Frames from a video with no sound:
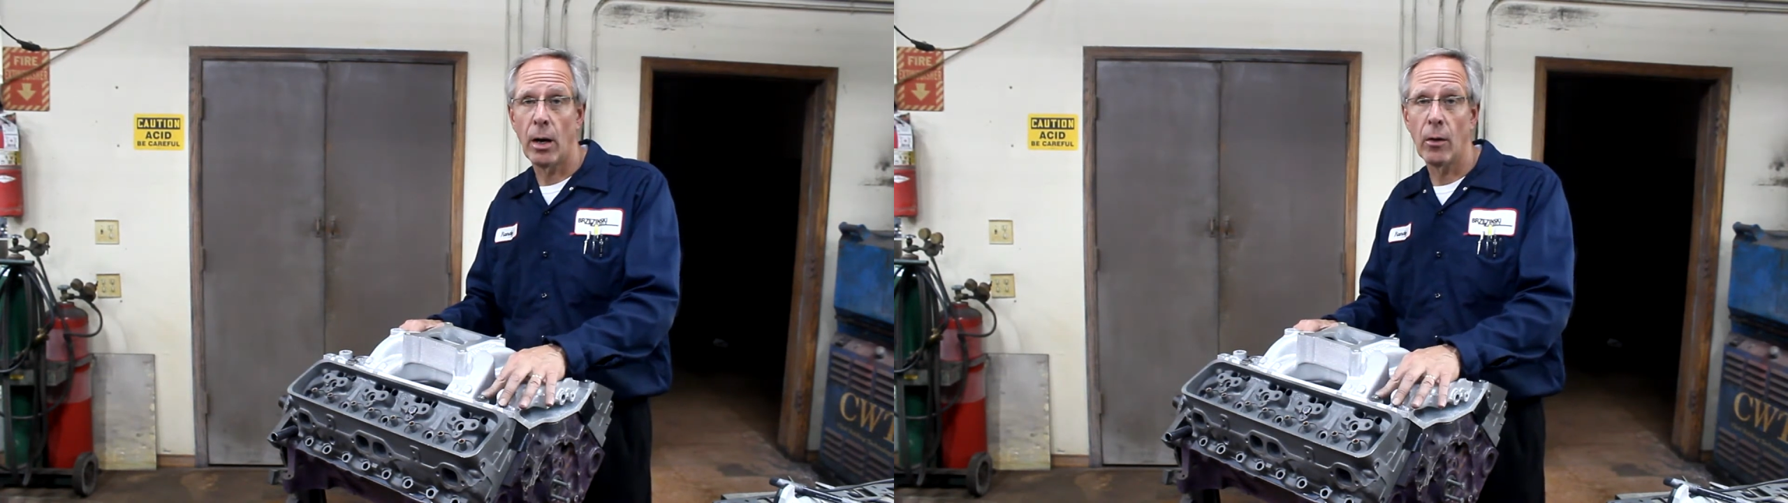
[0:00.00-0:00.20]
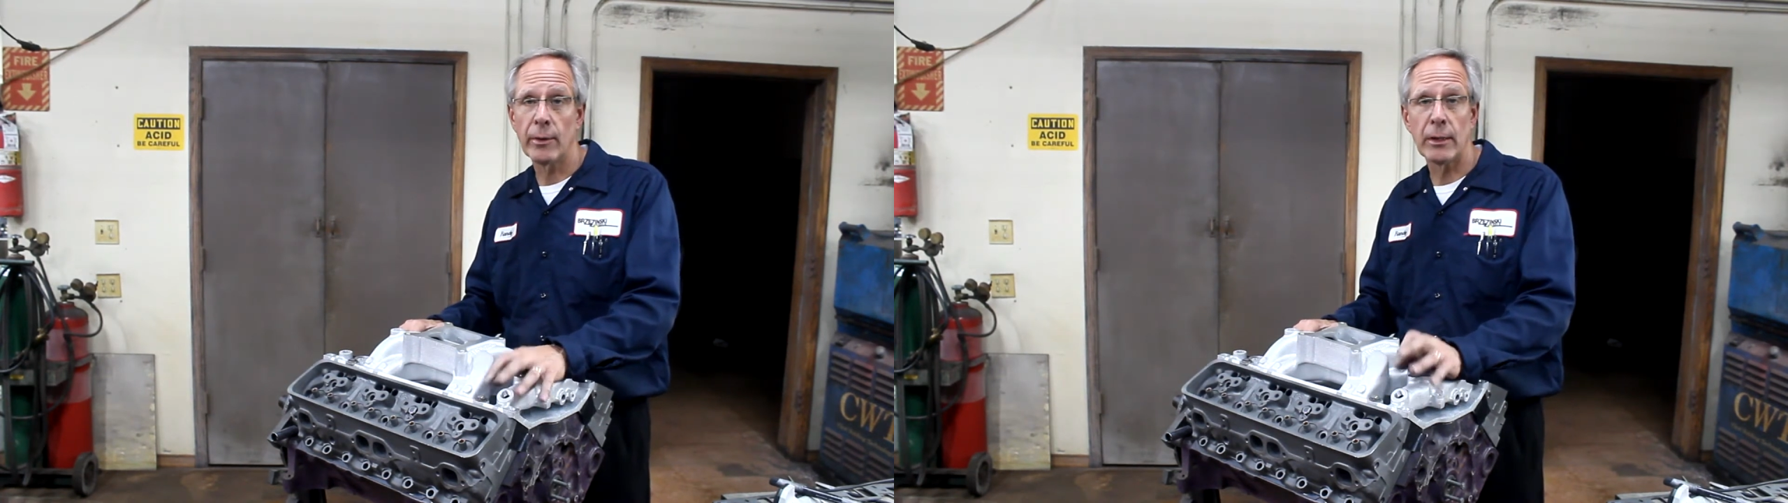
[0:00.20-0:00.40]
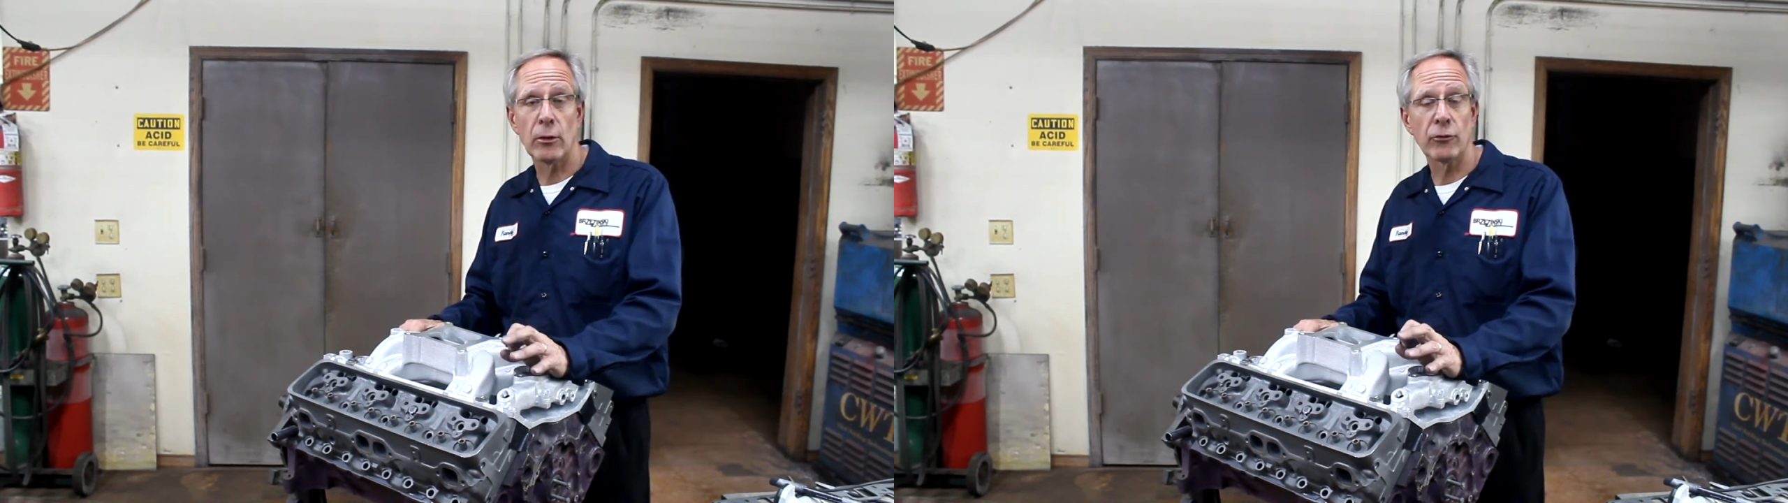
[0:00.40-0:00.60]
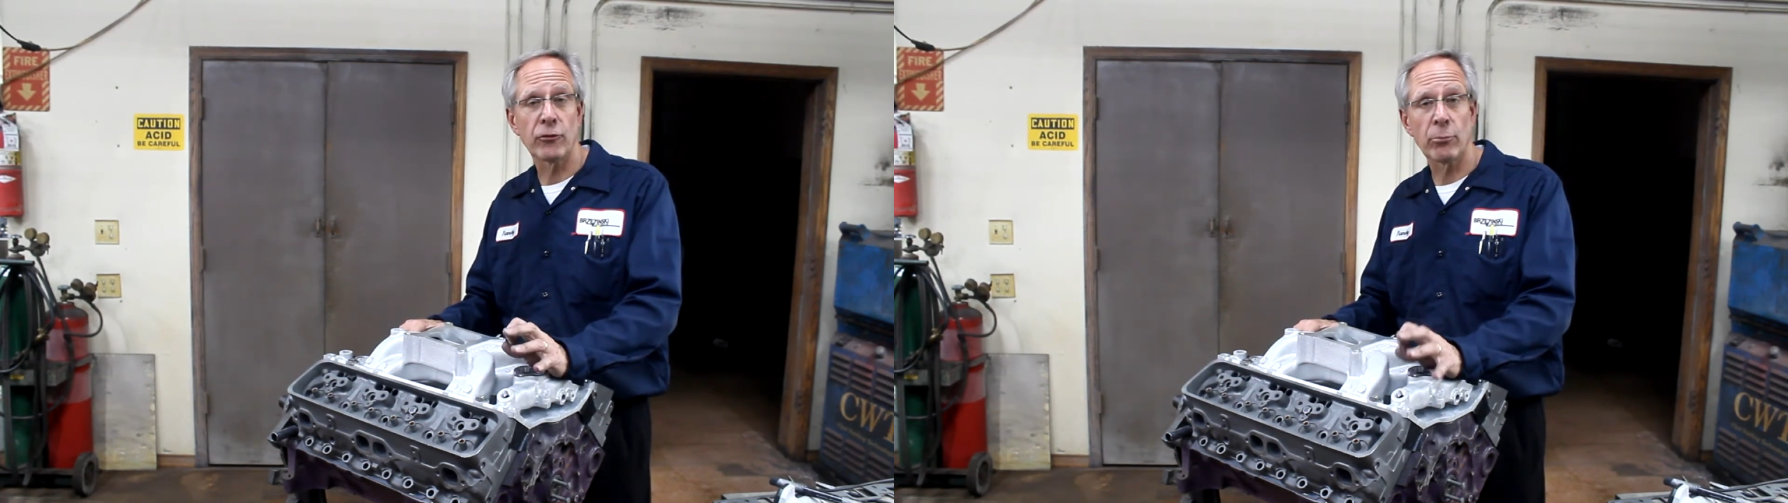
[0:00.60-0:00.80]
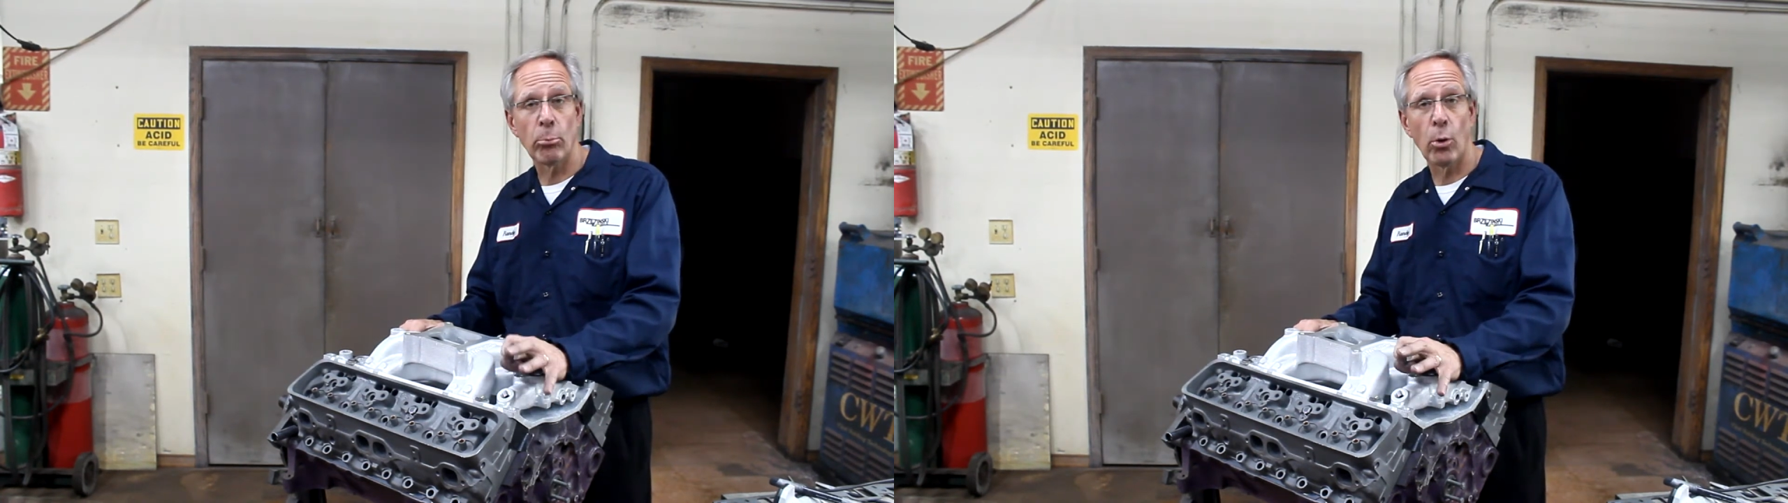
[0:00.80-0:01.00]
Holley, are
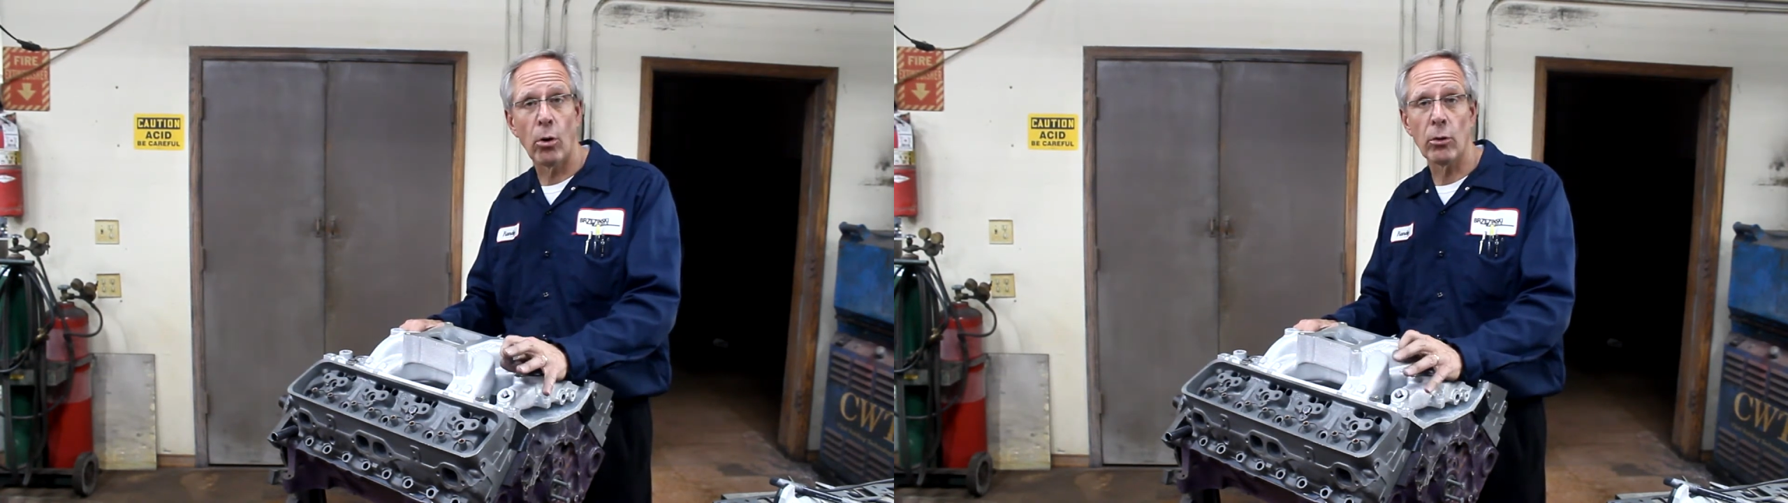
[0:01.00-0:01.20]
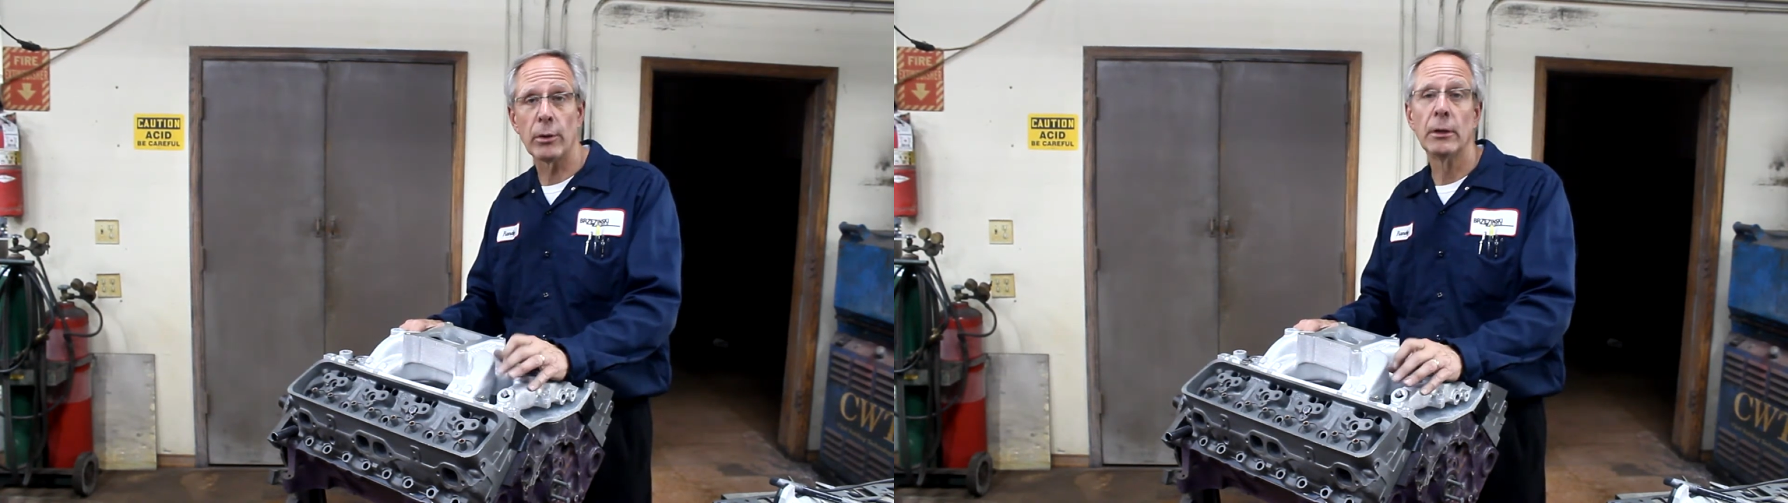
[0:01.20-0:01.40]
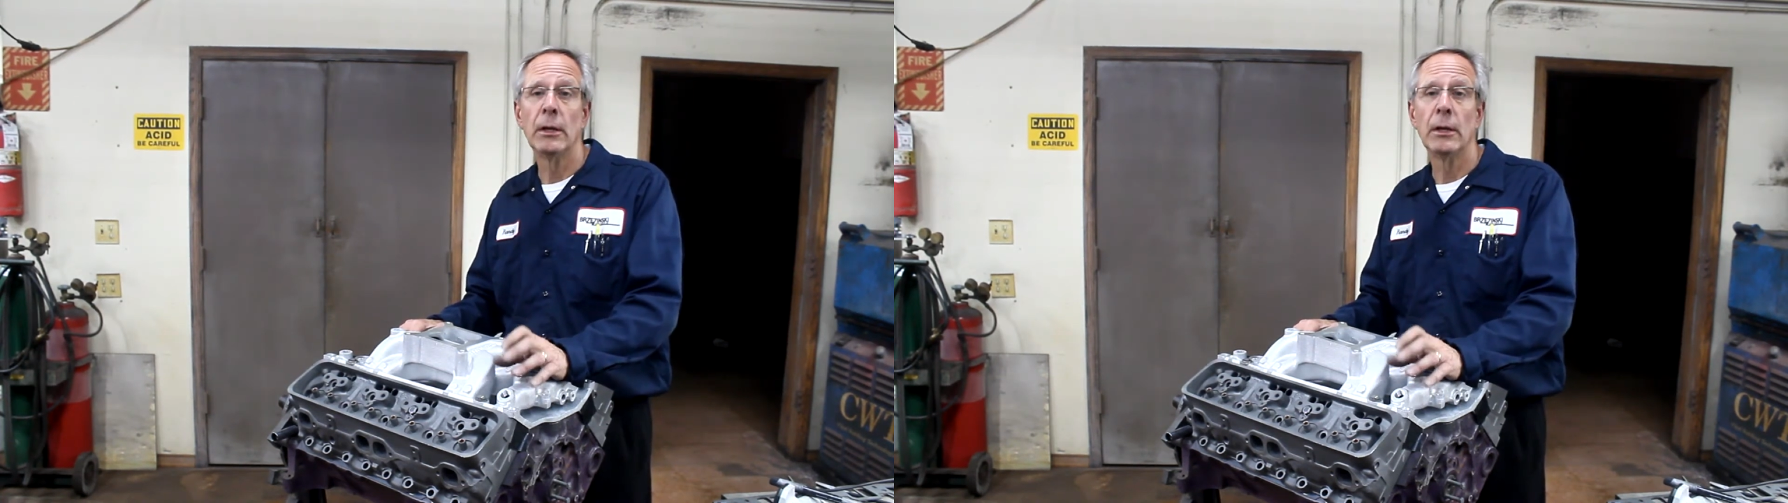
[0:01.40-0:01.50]
smaller